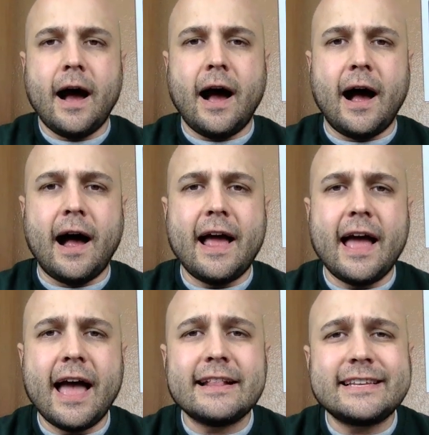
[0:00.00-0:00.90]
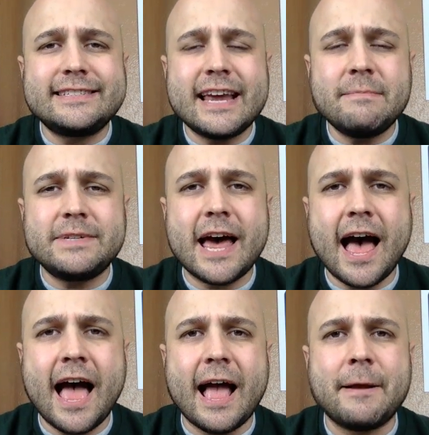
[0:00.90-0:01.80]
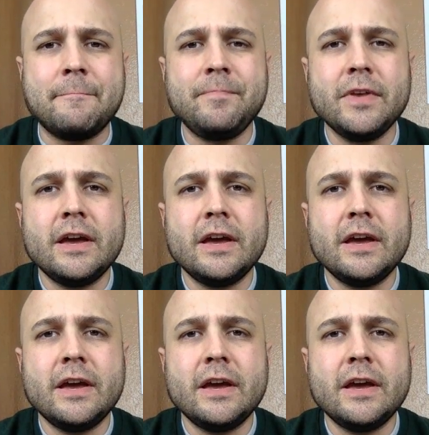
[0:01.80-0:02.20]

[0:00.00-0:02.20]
Uh, at the same time,